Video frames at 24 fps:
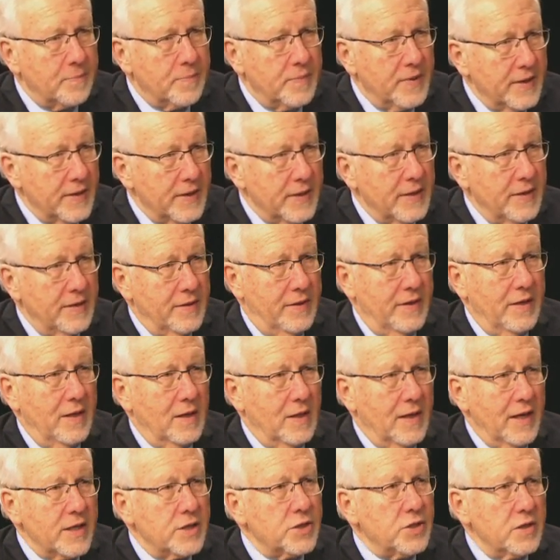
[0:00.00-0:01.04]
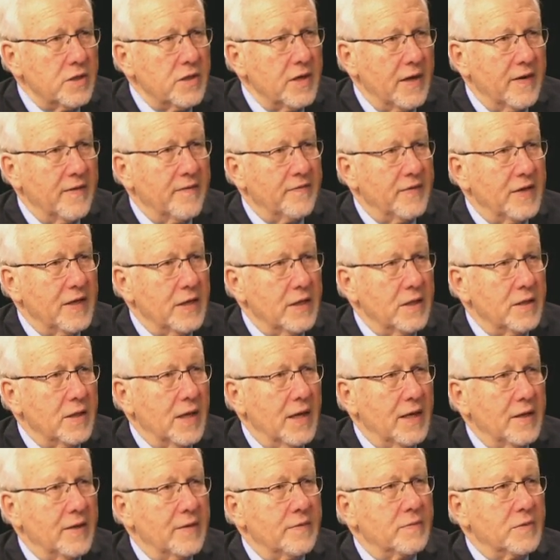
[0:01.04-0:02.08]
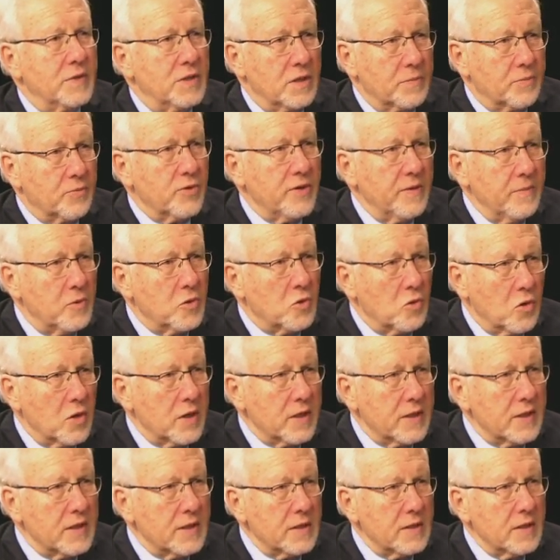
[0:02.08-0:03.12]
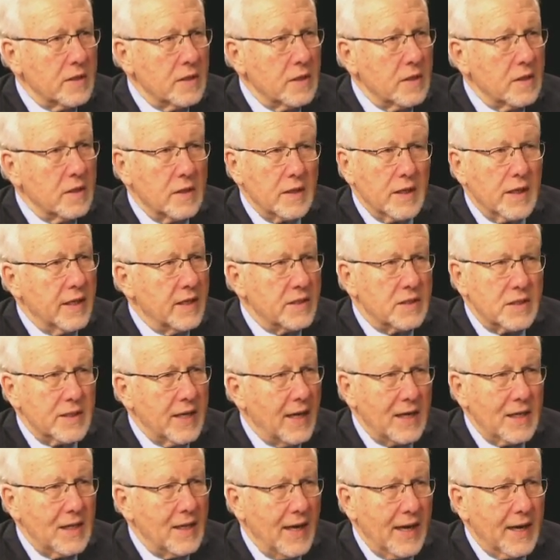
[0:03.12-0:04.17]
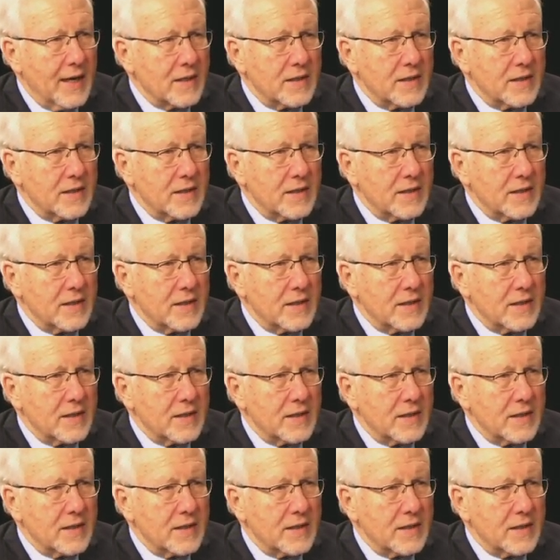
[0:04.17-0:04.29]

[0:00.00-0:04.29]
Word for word: the, the election of the uh, Supreme Court? No, uh, it's not a lock.